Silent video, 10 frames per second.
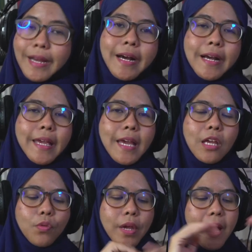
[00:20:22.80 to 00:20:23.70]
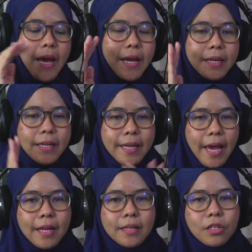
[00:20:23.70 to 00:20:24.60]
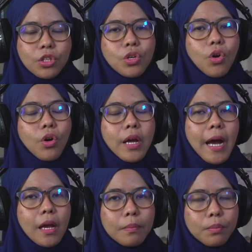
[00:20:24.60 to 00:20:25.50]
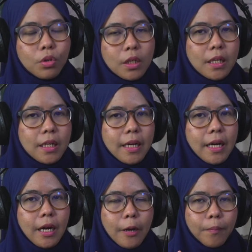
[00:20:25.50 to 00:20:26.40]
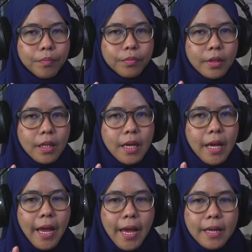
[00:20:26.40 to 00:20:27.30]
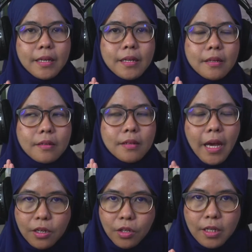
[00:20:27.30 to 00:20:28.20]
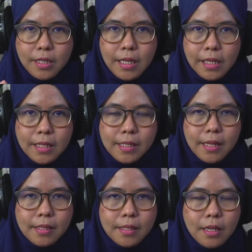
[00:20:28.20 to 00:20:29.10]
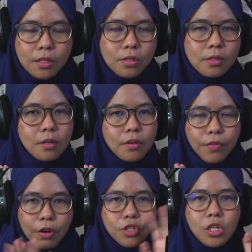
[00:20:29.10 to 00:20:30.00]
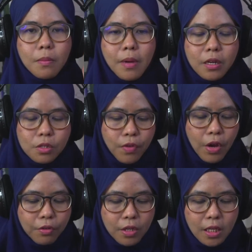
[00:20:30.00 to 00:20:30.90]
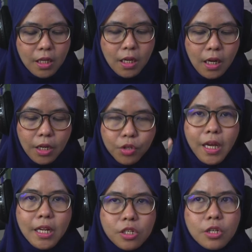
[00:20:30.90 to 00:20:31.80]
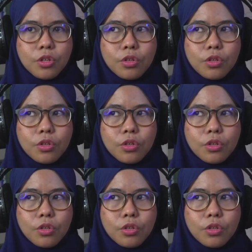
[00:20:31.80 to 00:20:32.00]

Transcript: Okay, you can get your guidebook at $9.90. It's very cheap and it's very you can actually